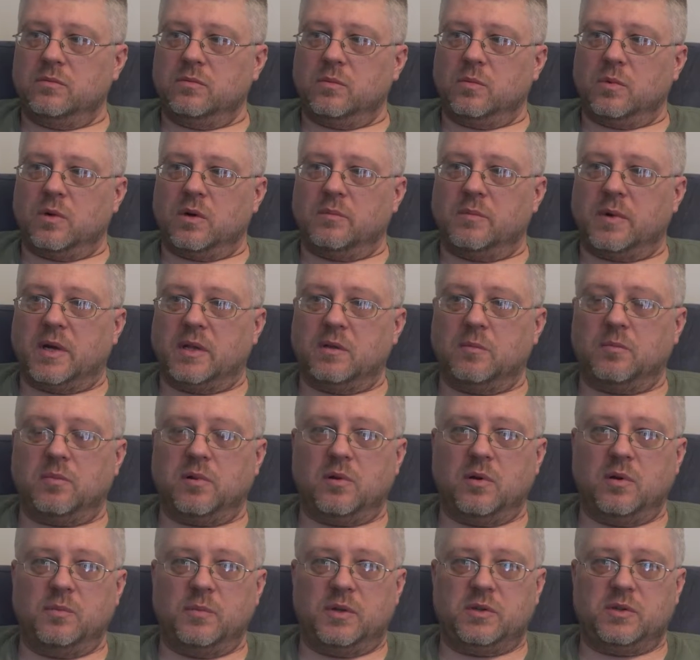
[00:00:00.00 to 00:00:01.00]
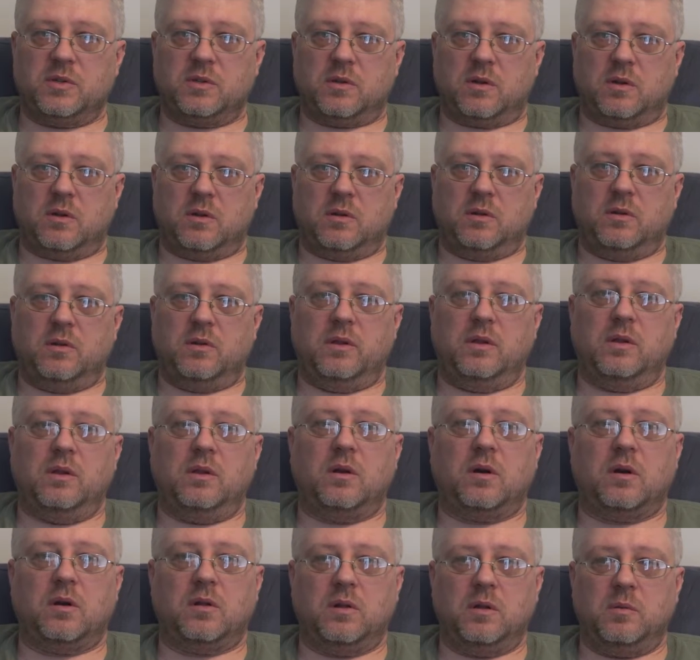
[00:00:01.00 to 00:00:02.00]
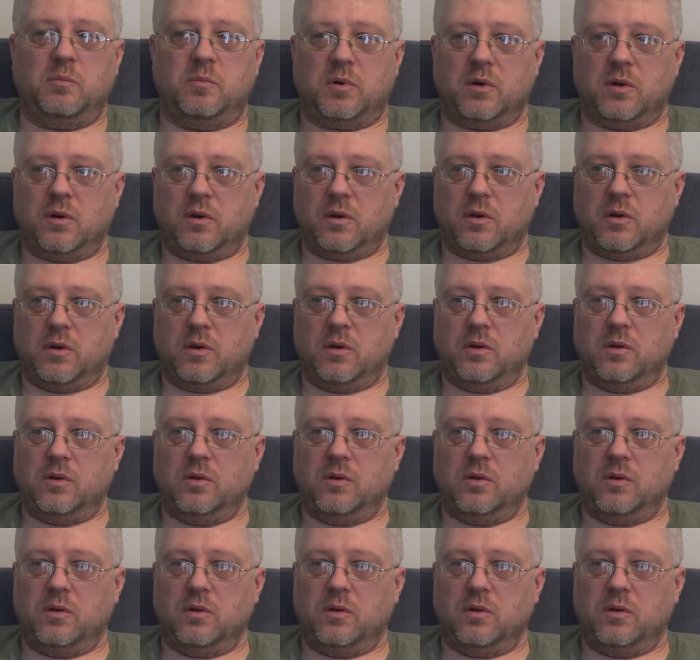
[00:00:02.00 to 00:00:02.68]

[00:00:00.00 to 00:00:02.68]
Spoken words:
One of my deployments on the Arleigh Burke,